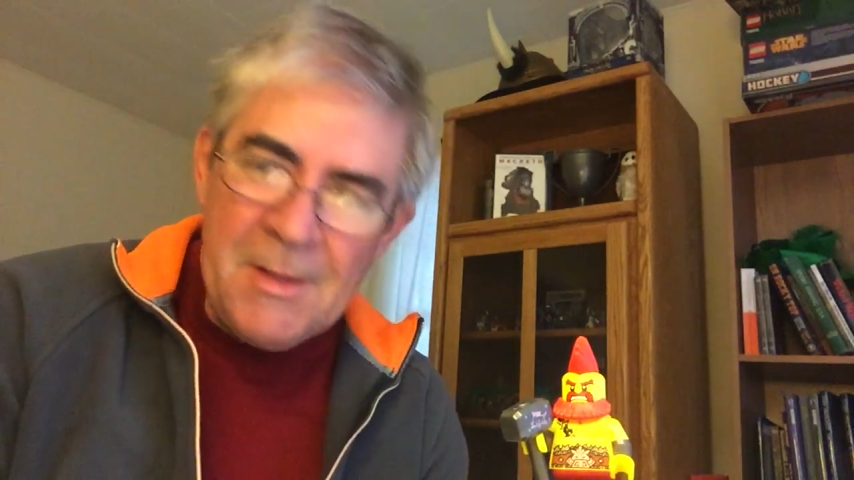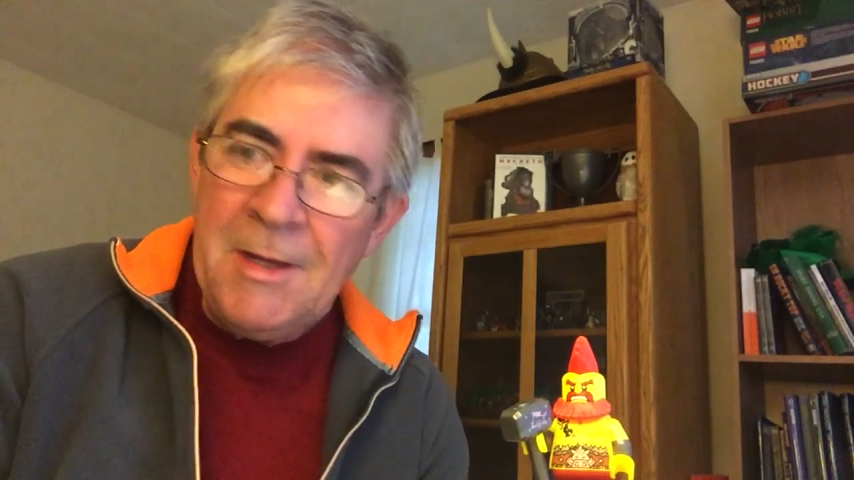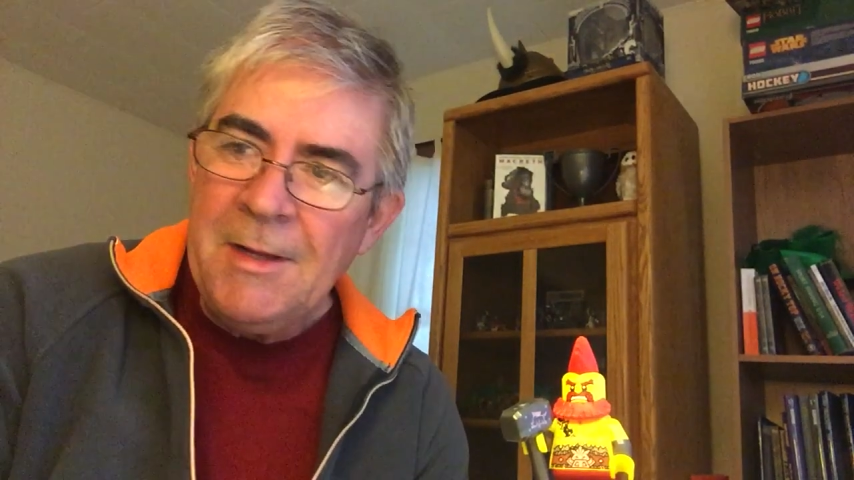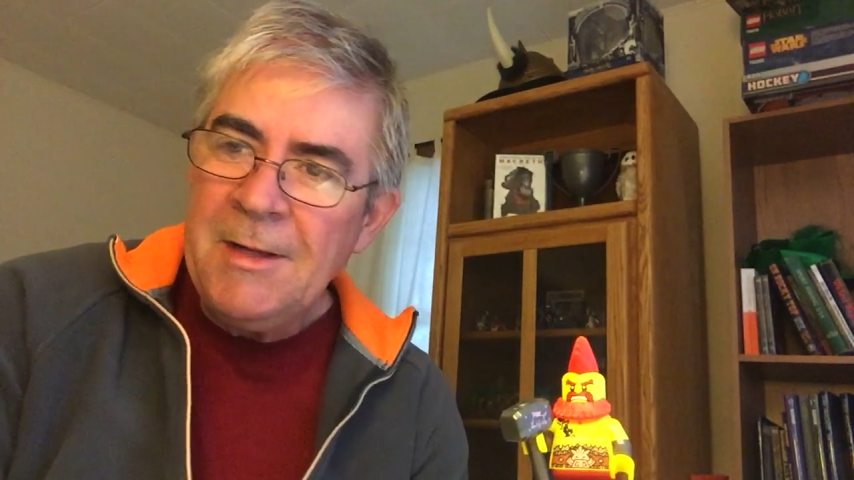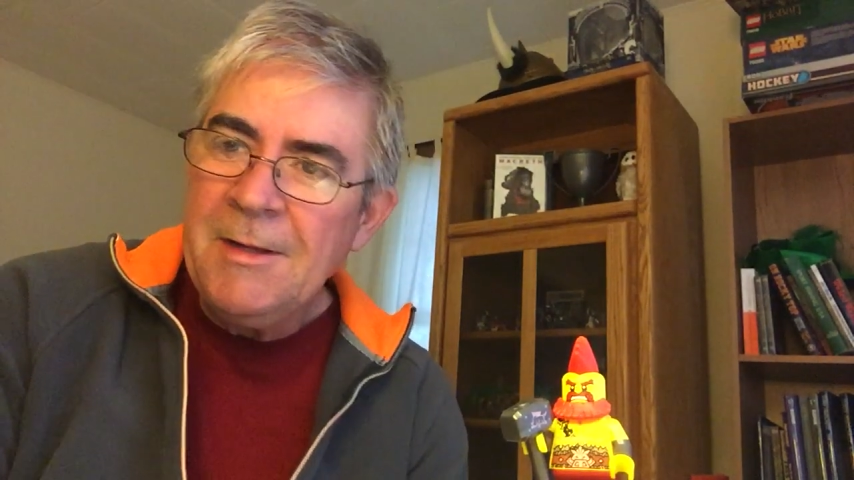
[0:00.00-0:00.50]

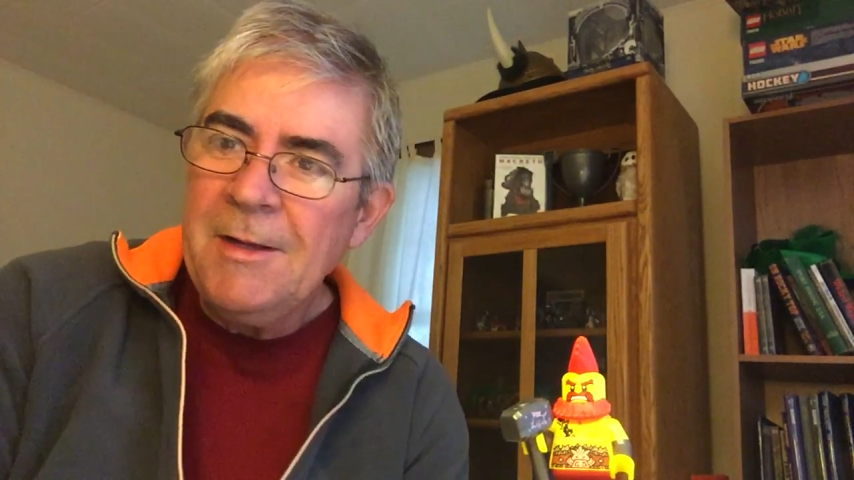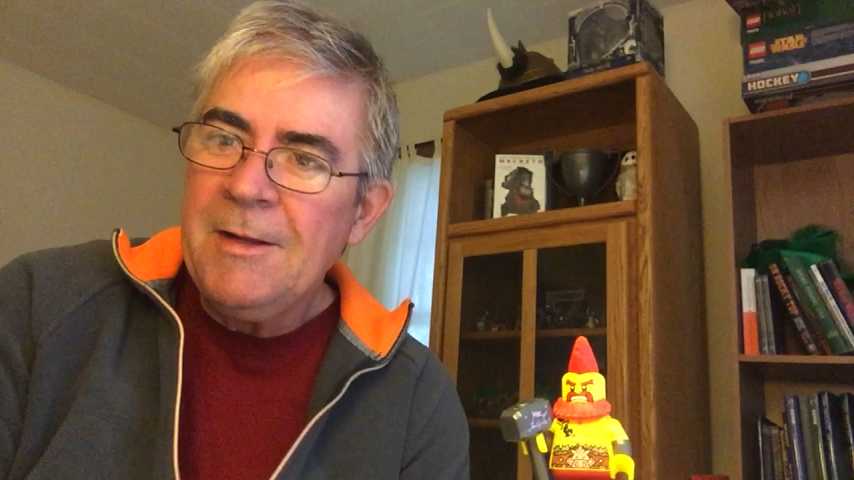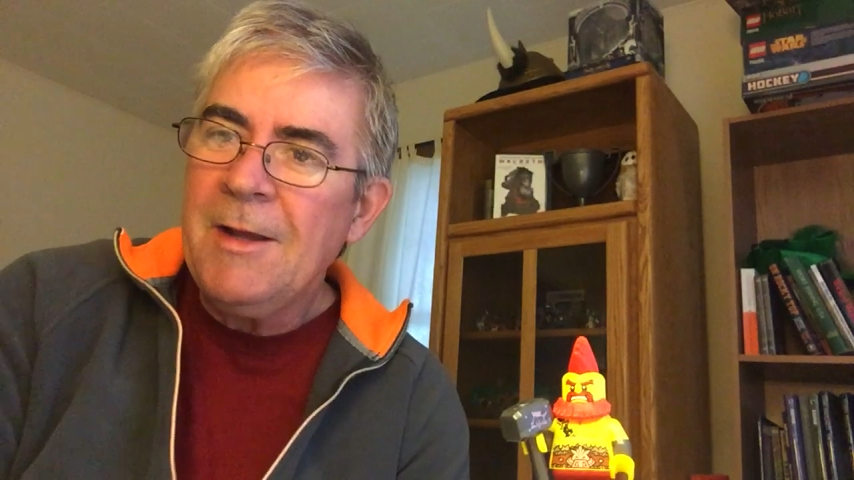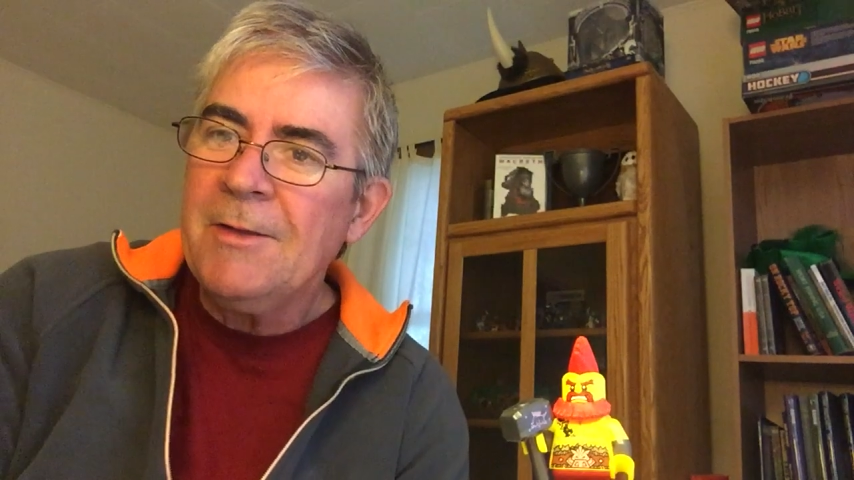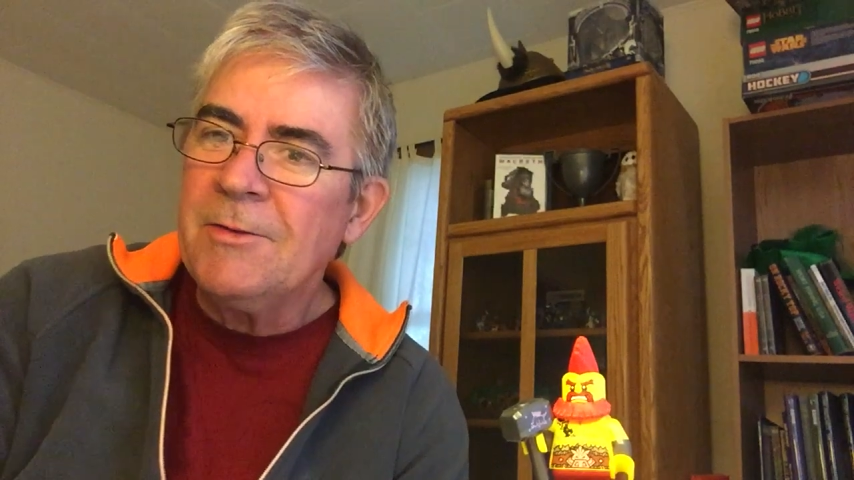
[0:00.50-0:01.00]
It, it,
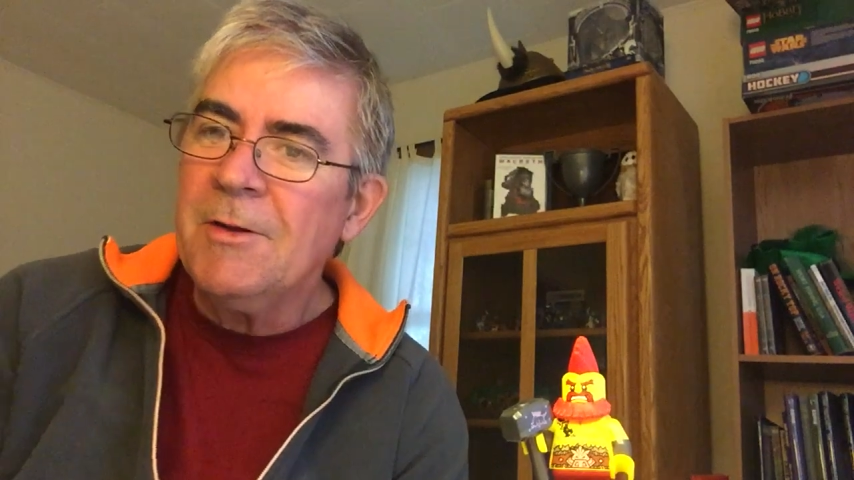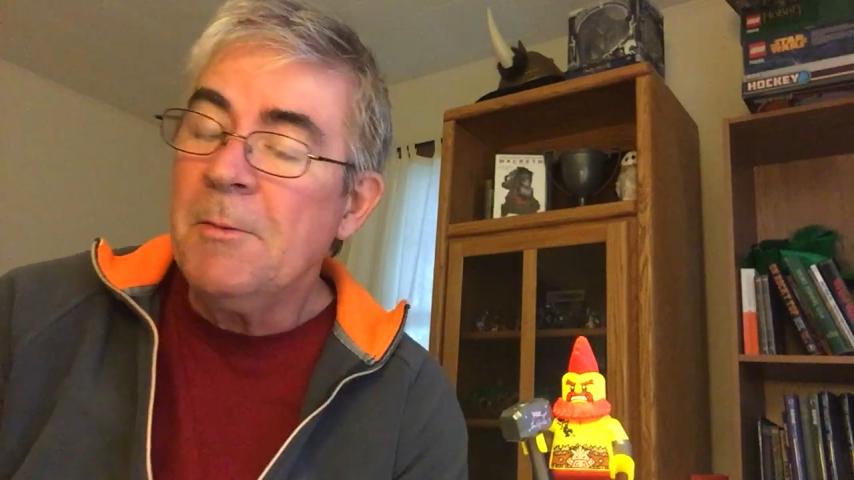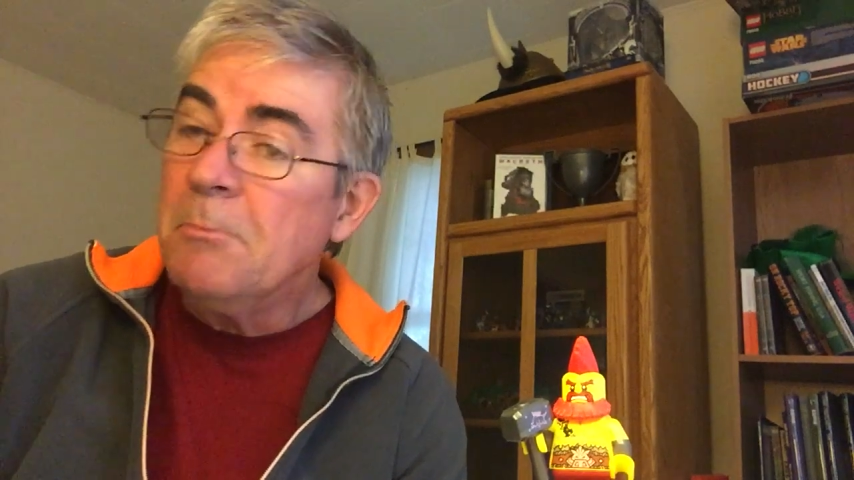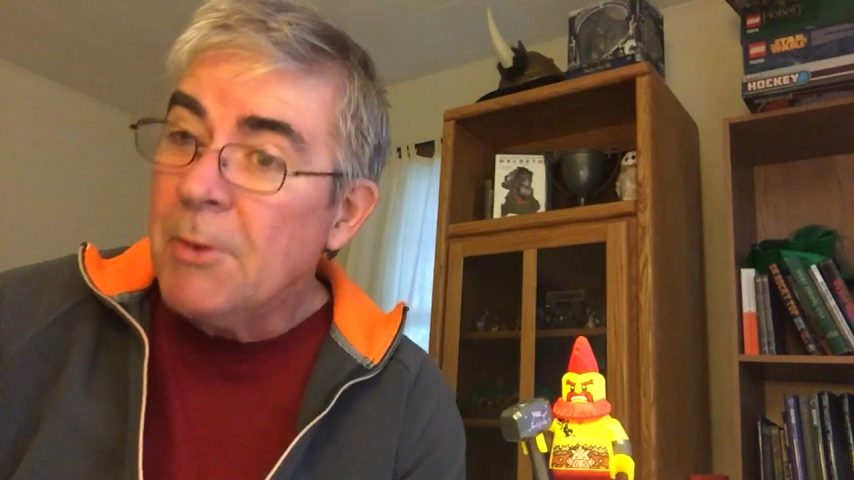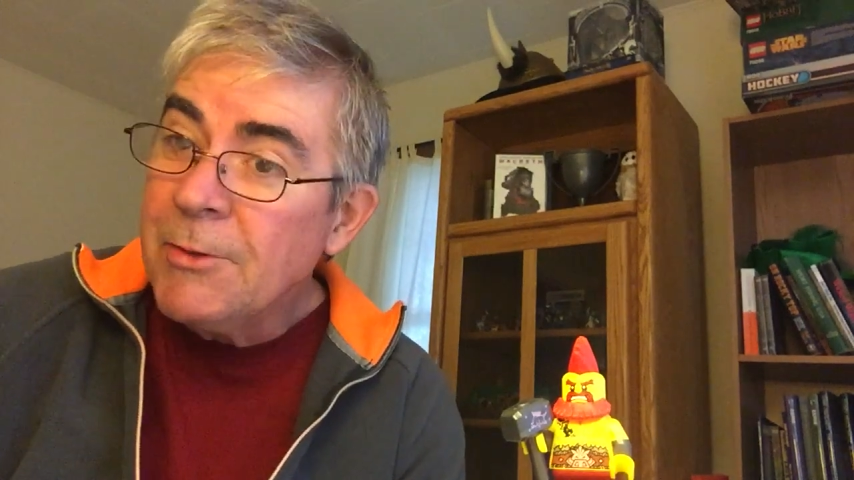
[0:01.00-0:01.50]
it has uh,
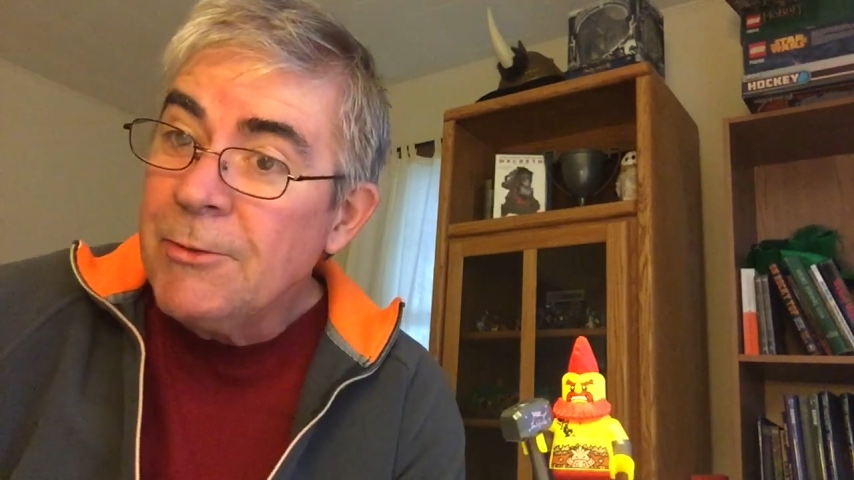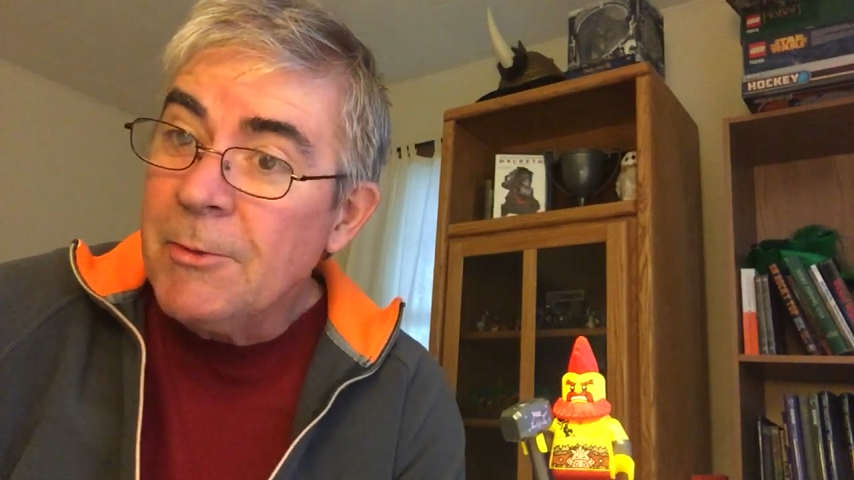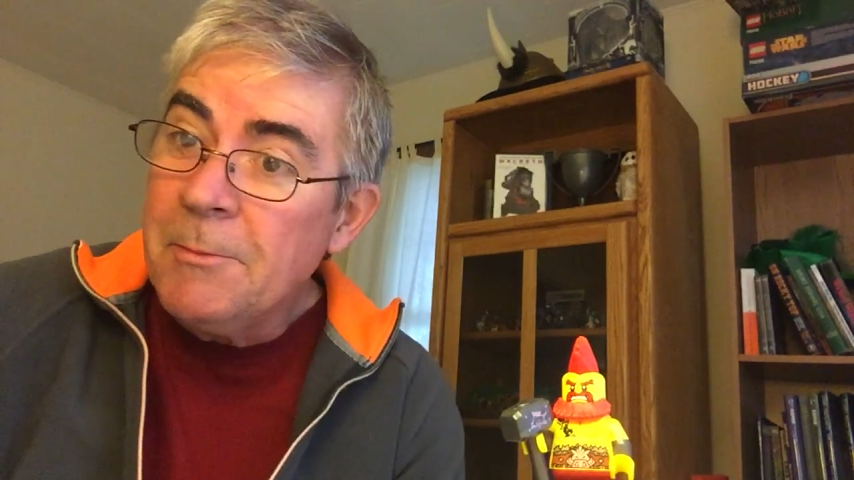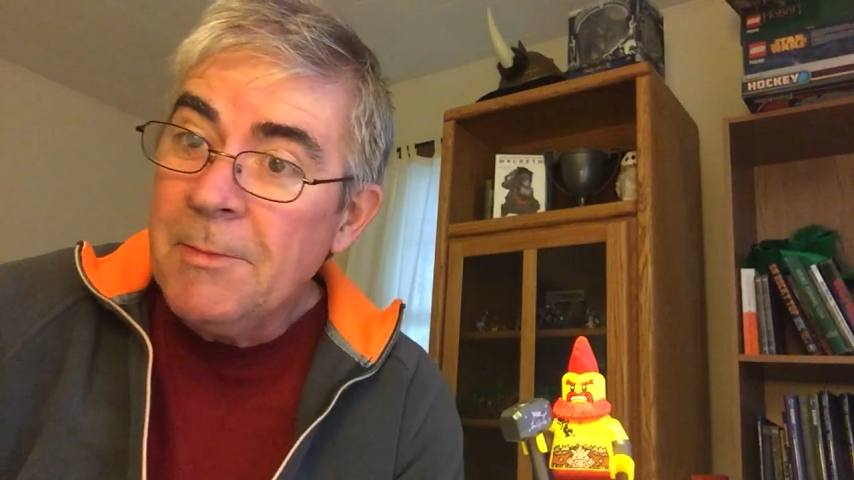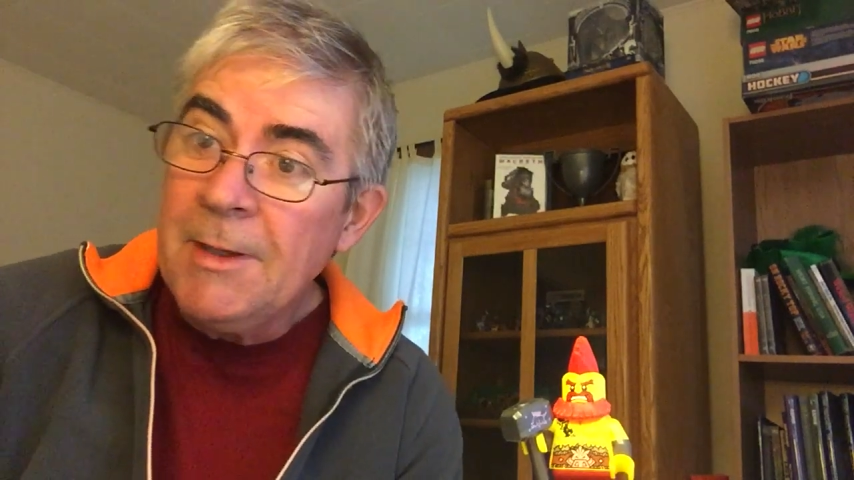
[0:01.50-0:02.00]

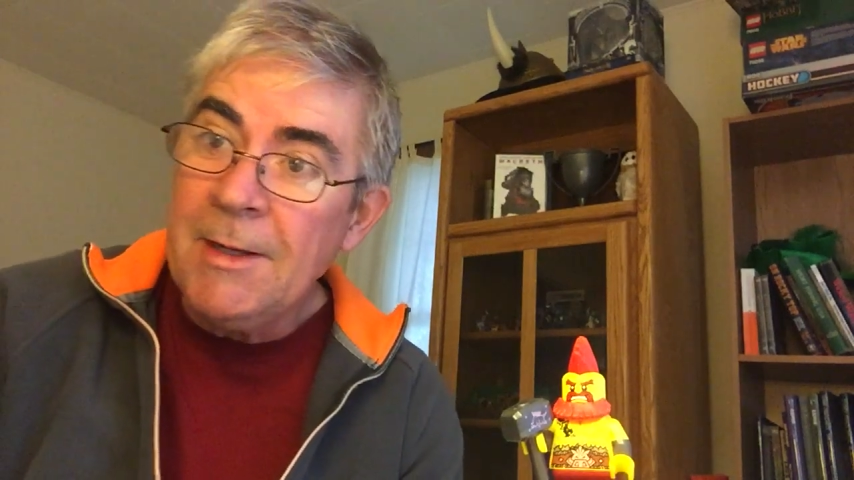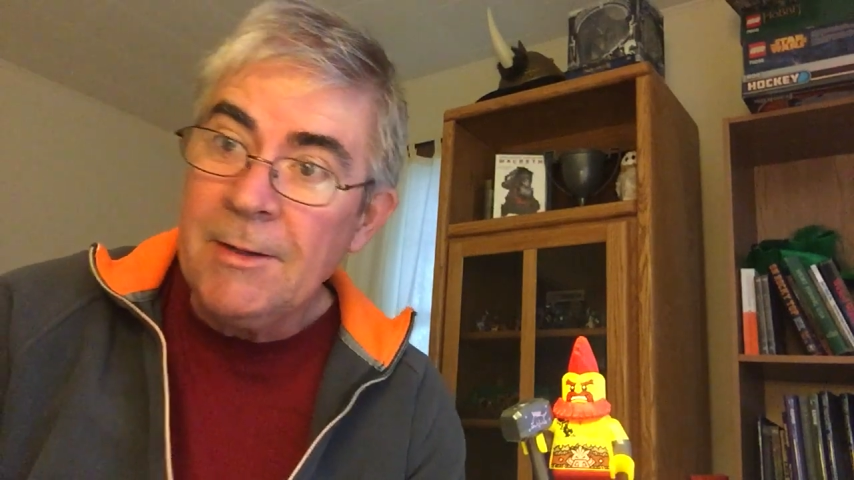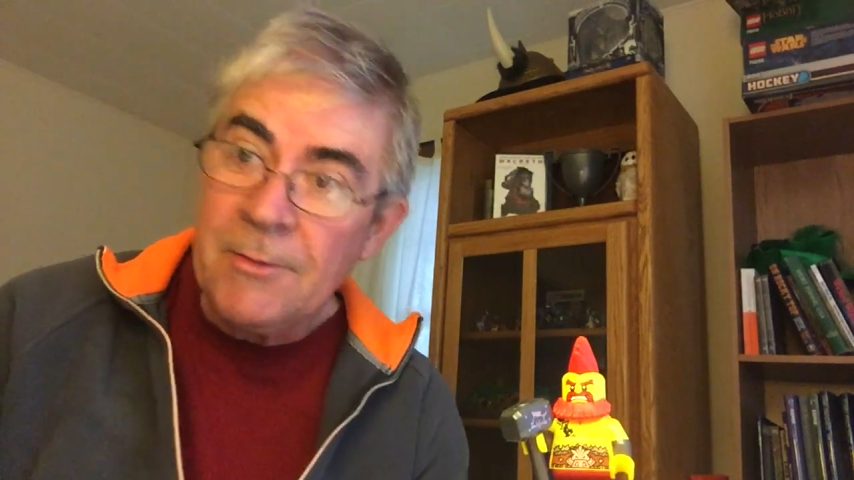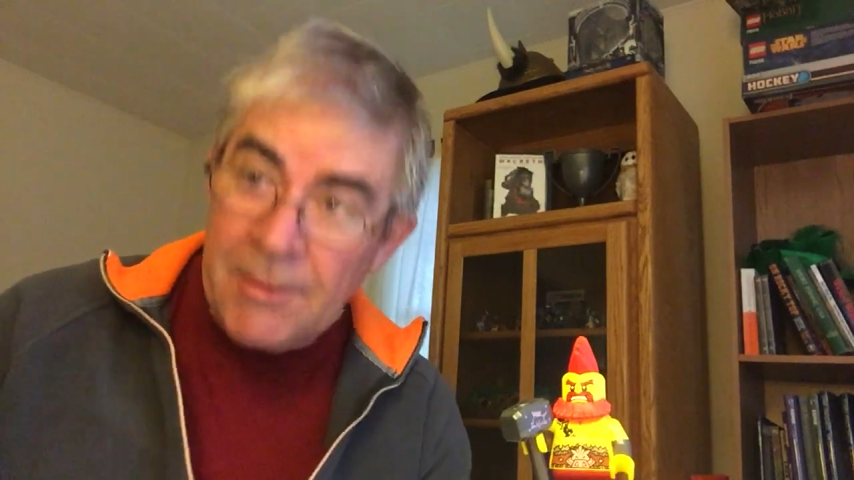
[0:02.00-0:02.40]
Bertram in it,